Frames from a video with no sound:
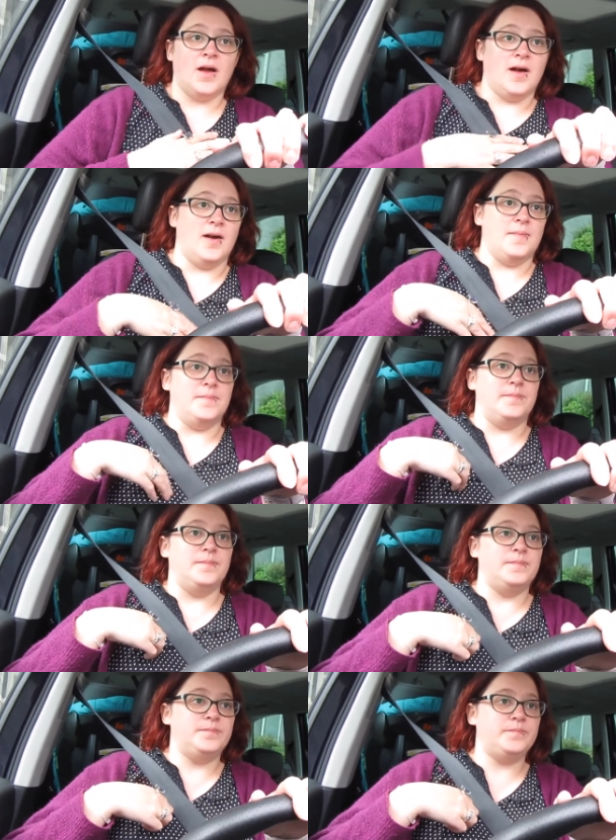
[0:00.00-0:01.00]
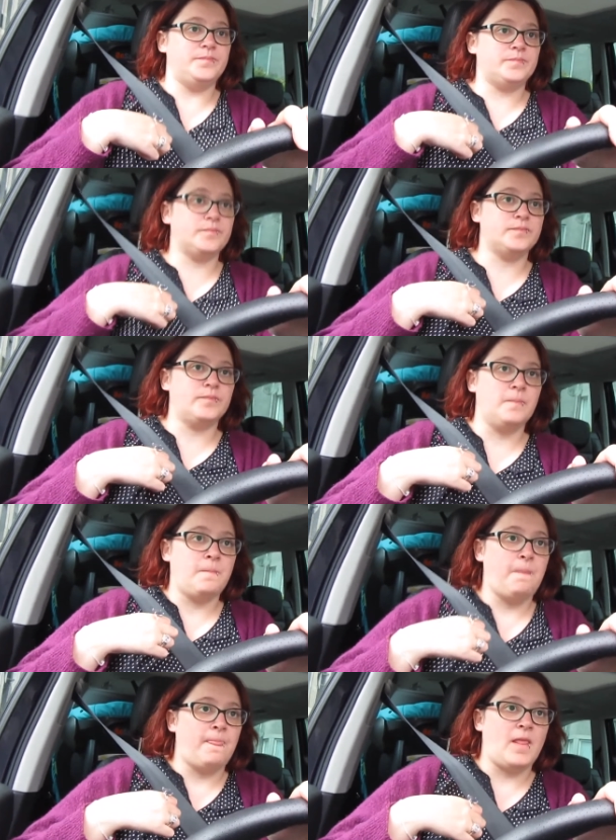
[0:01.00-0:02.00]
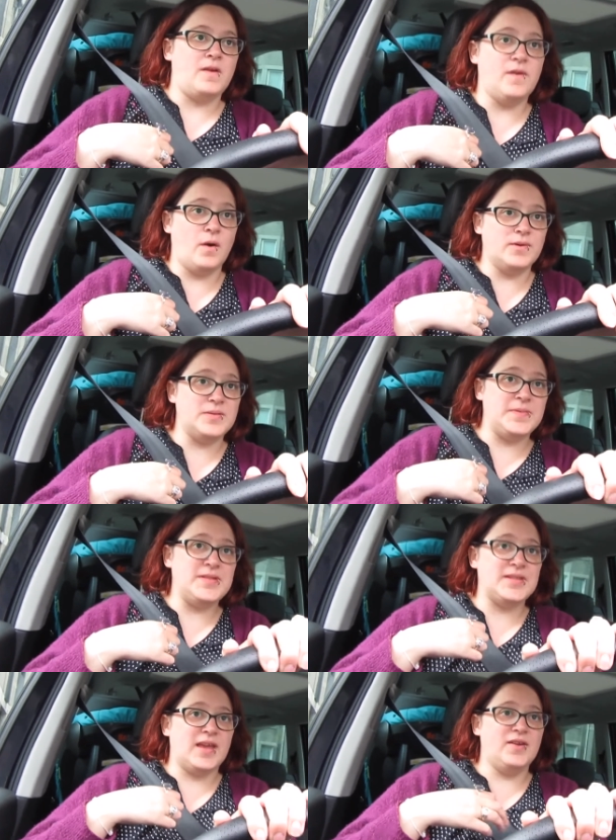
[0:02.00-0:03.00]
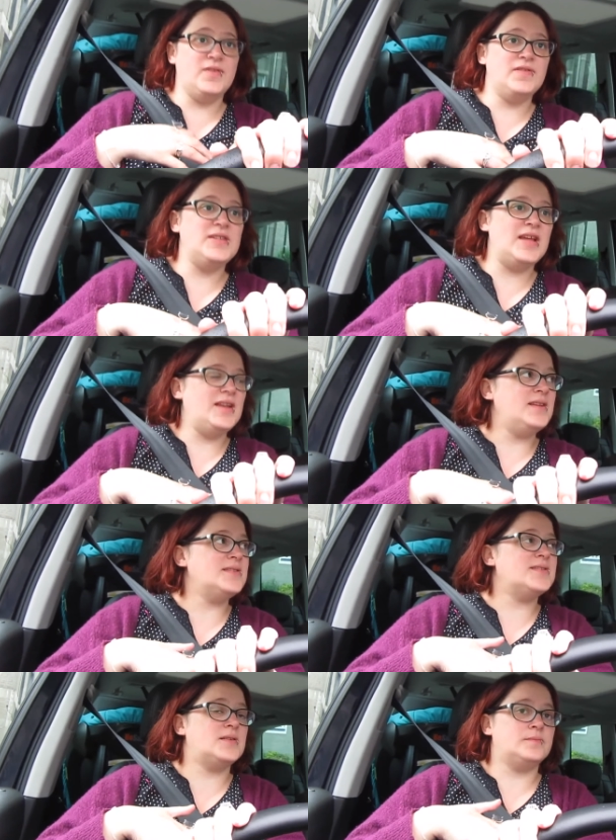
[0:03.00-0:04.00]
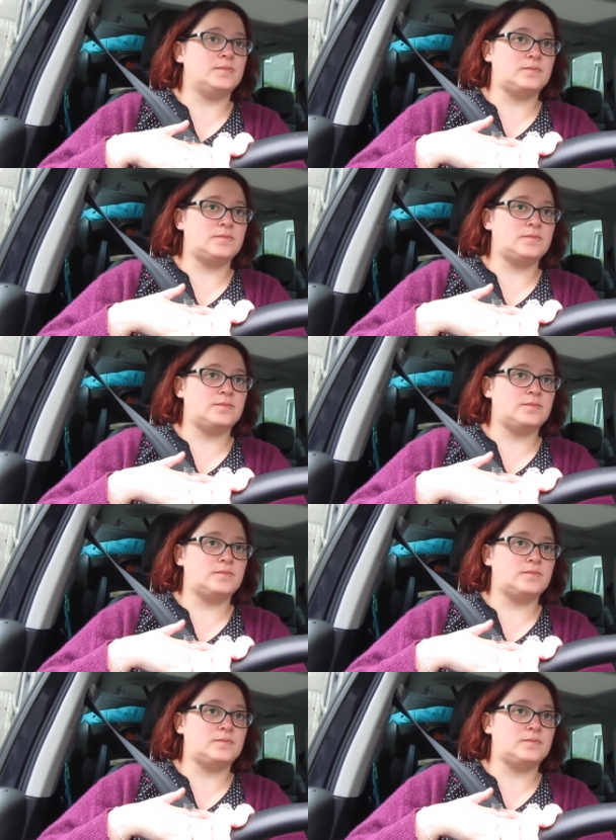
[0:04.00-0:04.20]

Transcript: I've always been scared of the dentist.